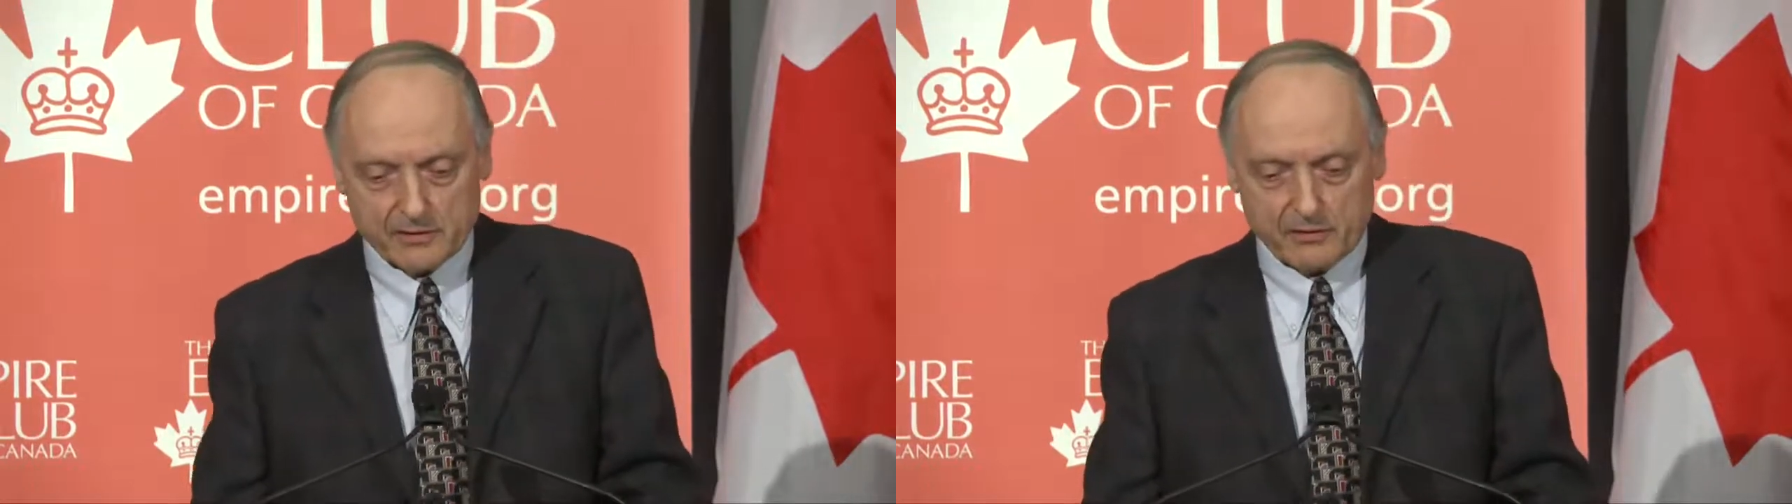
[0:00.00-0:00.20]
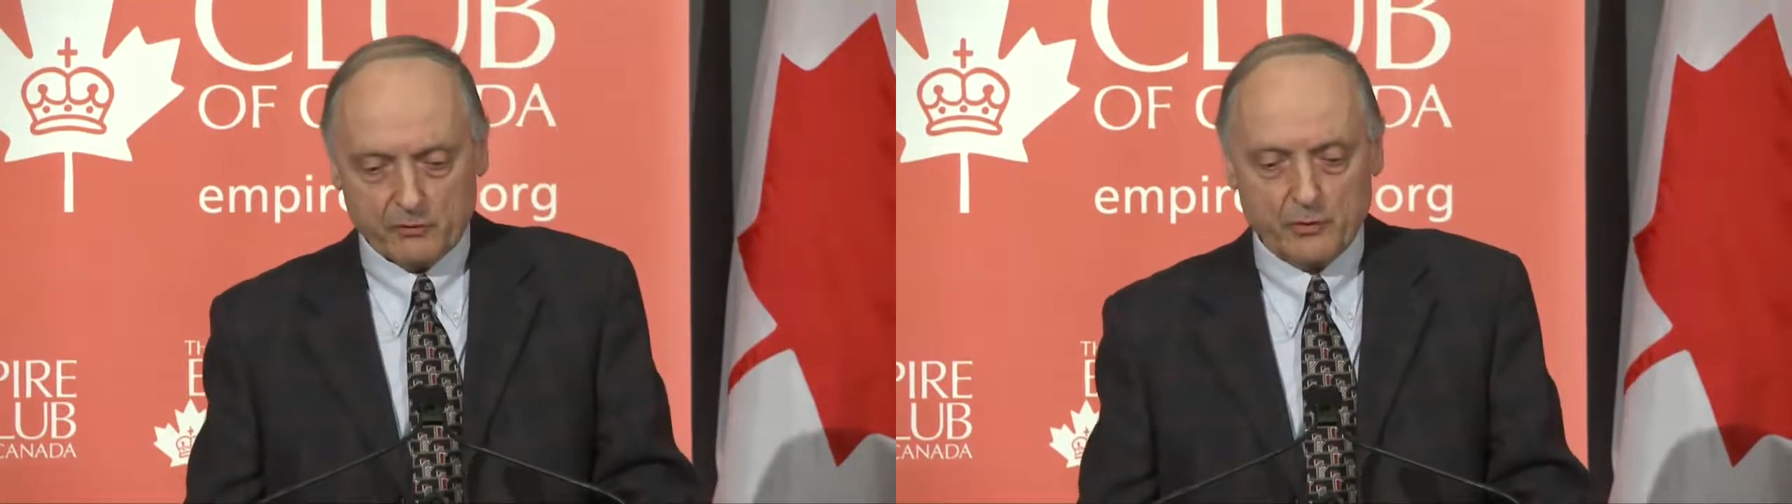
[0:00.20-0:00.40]

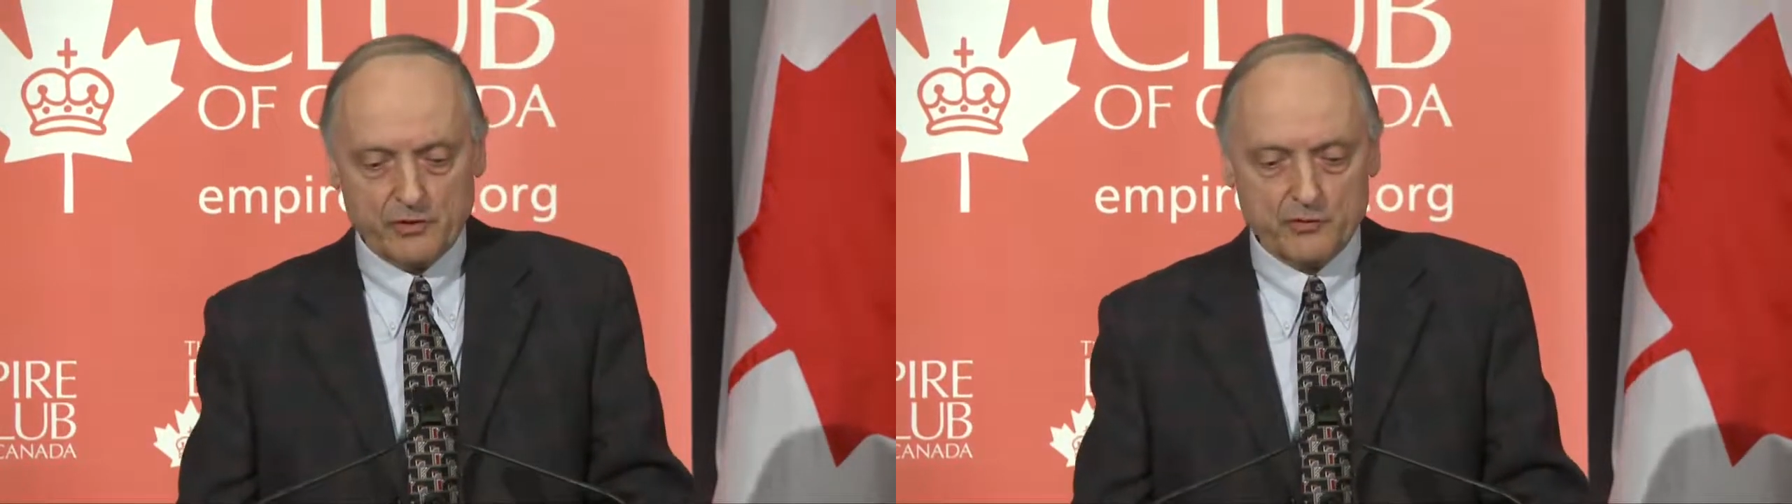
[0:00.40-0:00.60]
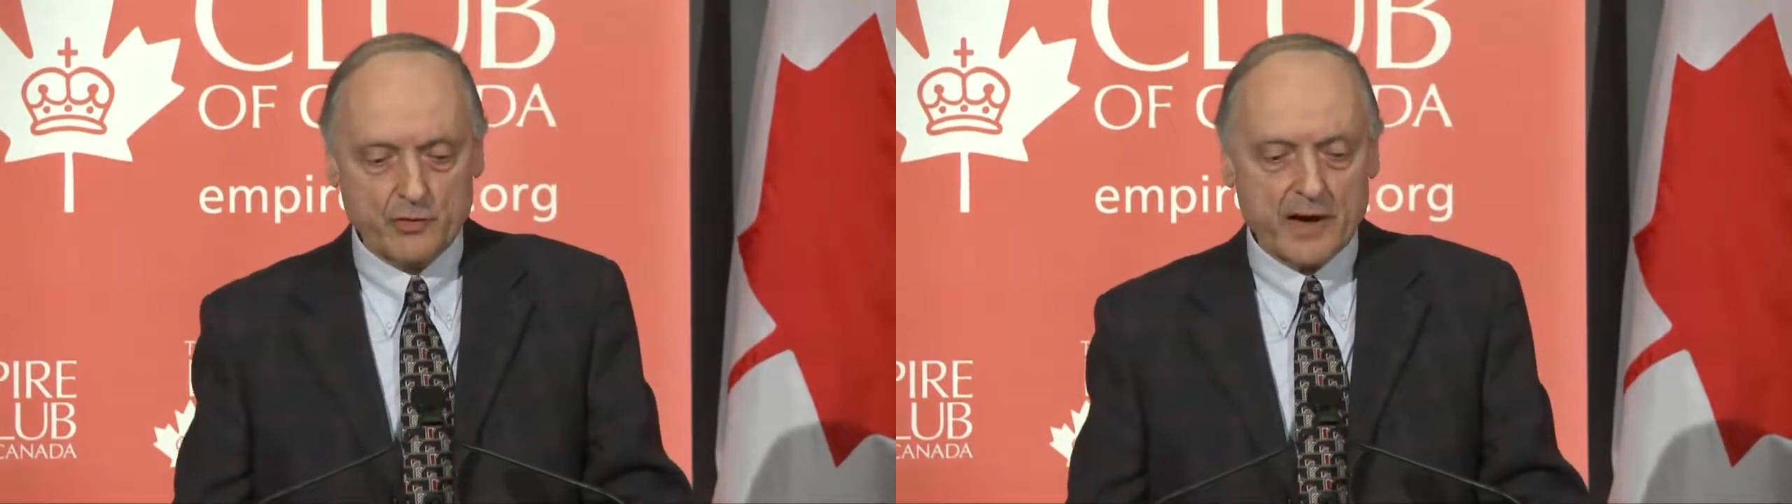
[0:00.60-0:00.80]
This is
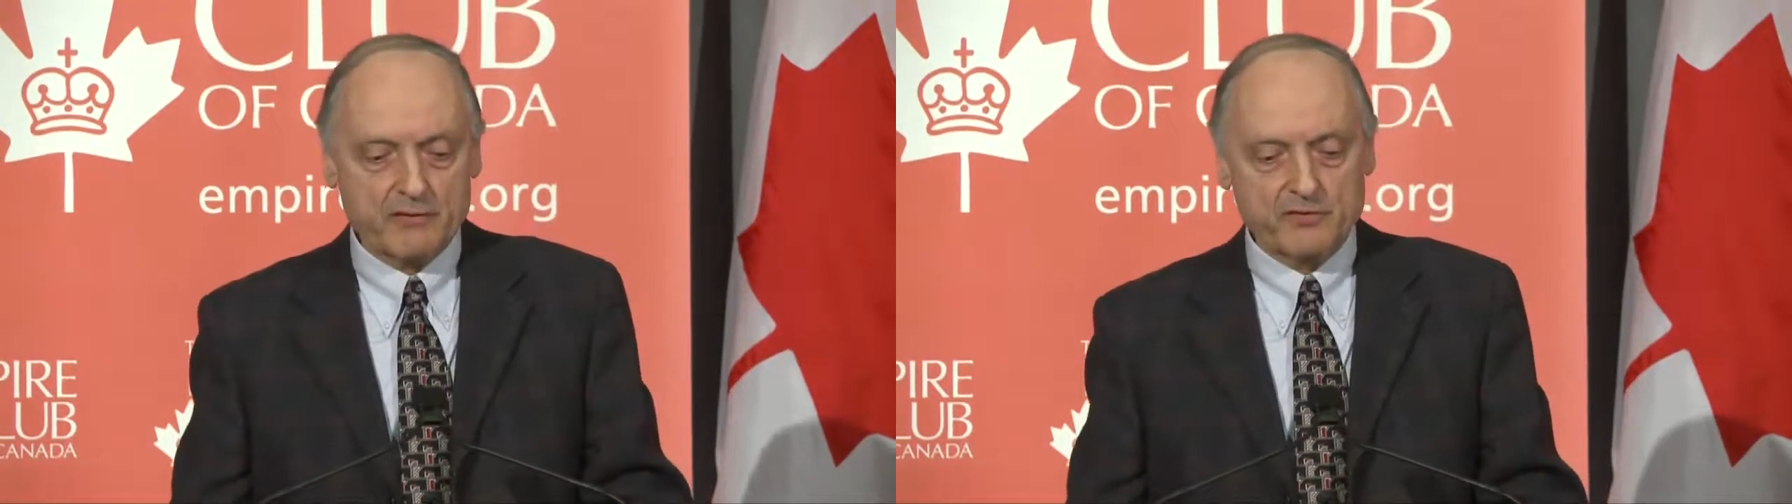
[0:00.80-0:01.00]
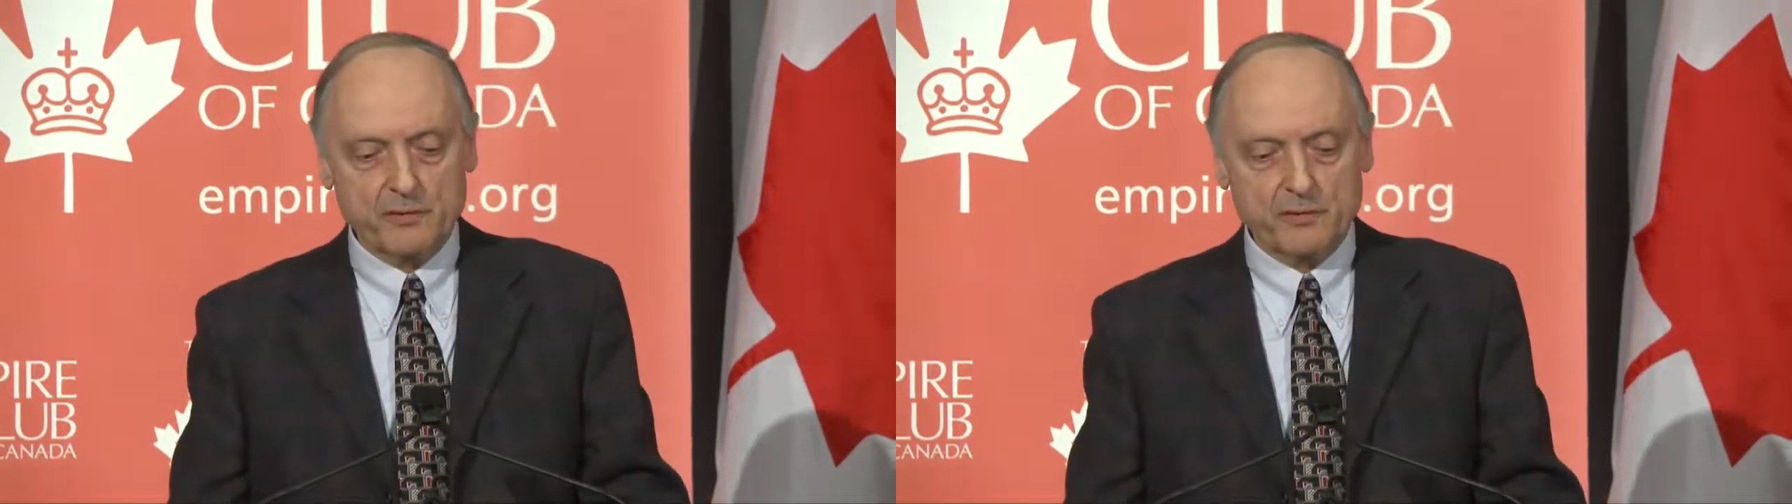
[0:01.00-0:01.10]
what drives